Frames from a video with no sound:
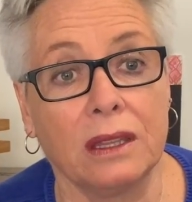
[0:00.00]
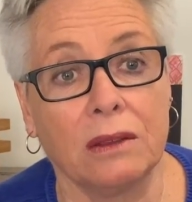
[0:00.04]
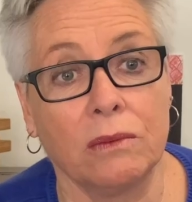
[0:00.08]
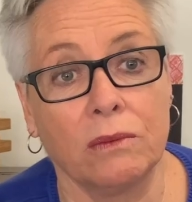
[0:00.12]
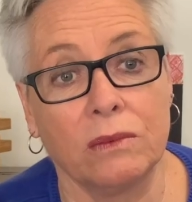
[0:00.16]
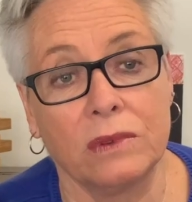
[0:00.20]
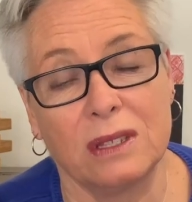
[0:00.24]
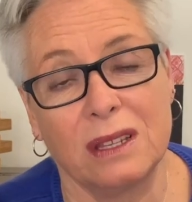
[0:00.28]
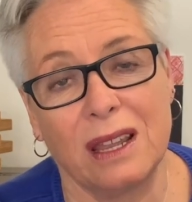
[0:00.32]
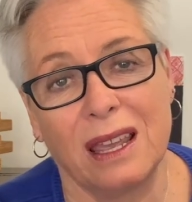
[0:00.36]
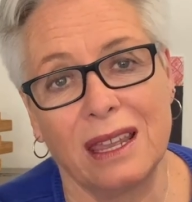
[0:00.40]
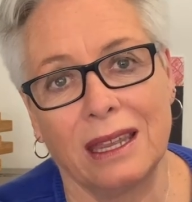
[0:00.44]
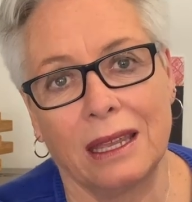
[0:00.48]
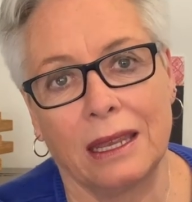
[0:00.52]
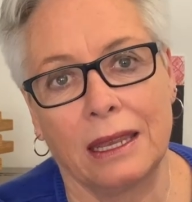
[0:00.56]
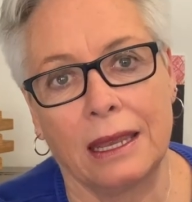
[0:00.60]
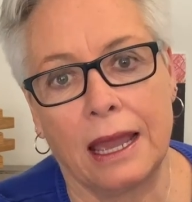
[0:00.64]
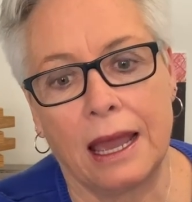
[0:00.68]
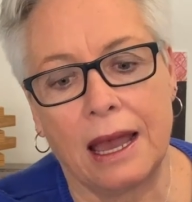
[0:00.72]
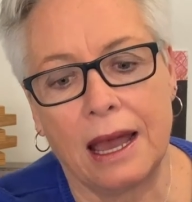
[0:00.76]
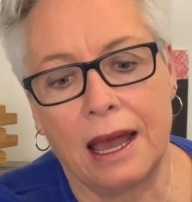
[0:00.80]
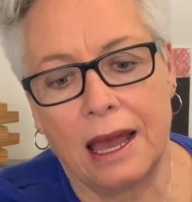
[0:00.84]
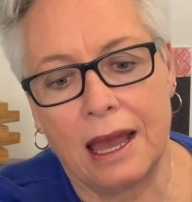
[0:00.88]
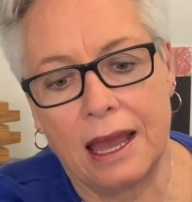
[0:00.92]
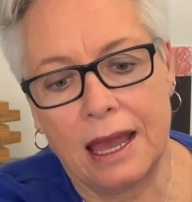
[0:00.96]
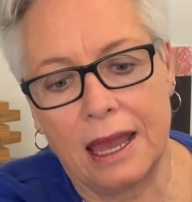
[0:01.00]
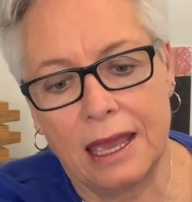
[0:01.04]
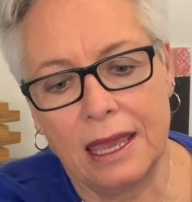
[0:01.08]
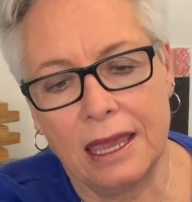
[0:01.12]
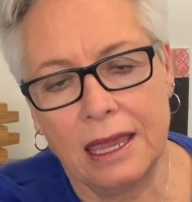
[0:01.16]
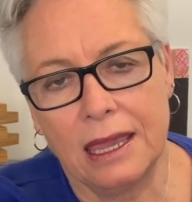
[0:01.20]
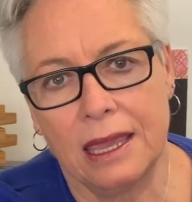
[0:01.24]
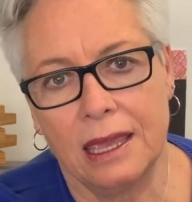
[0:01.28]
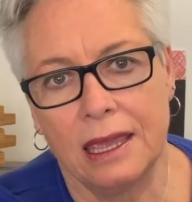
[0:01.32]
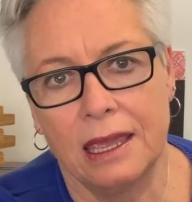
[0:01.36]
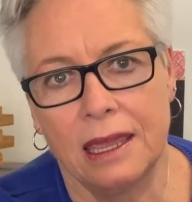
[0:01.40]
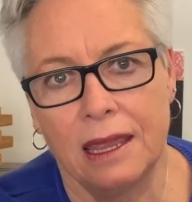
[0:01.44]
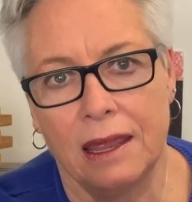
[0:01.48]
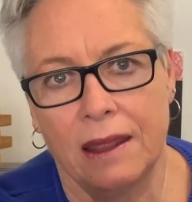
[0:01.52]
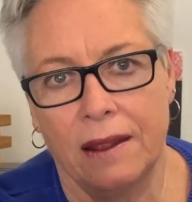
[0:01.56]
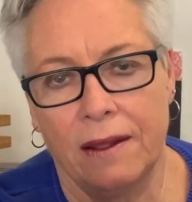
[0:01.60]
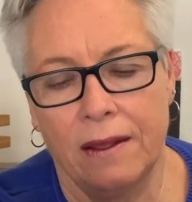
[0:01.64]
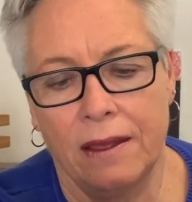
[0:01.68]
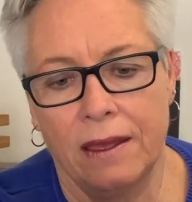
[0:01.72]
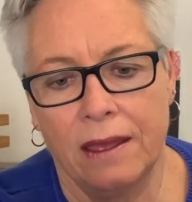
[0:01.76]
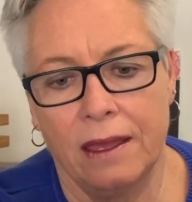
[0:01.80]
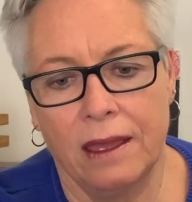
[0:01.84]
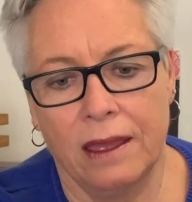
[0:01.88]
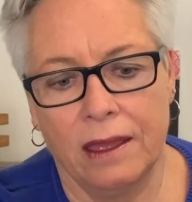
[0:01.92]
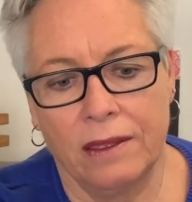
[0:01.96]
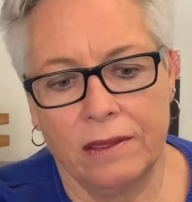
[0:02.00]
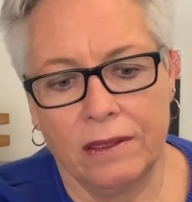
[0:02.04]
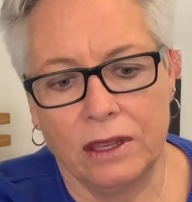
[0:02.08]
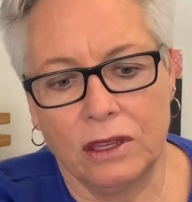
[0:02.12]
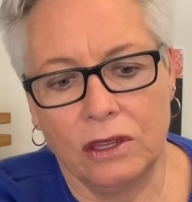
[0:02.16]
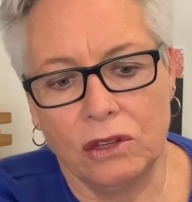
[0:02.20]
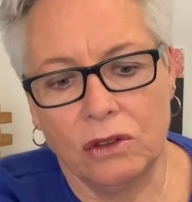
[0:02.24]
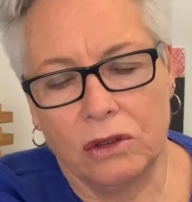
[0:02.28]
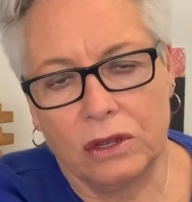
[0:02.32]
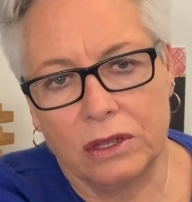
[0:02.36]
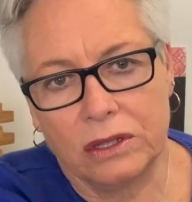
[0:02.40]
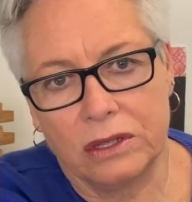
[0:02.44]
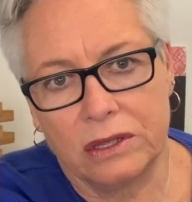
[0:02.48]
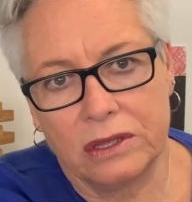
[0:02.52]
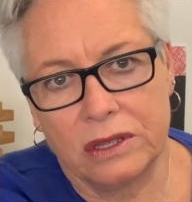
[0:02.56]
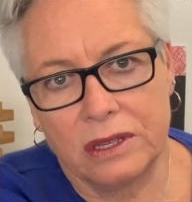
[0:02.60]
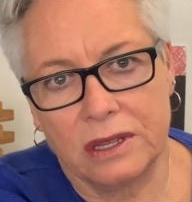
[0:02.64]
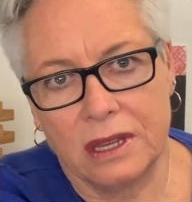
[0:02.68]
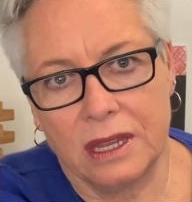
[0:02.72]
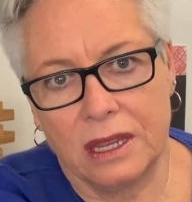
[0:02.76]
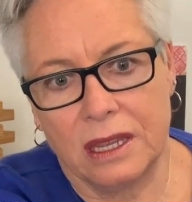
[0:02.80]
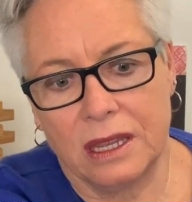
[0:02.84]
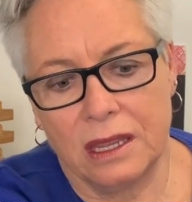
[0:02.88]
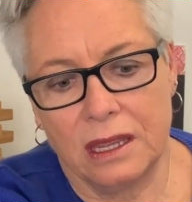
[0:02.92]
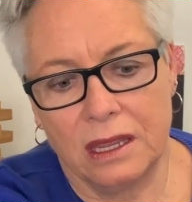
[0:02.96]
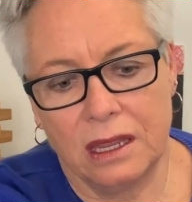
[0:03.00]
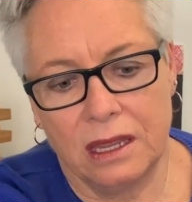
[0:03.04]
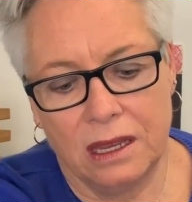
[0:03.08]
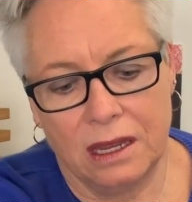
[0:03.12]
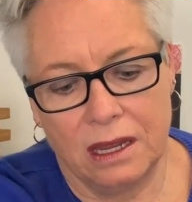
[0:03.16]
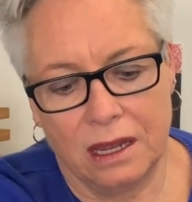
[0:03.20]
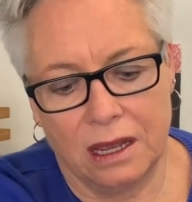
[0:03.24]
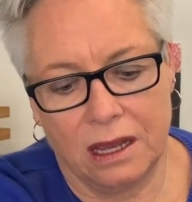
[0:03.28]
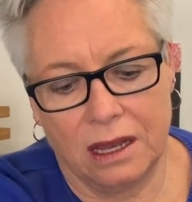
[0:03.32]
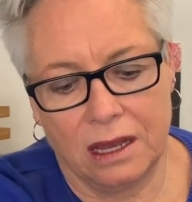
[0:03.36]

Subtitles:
that was like an eye that you could see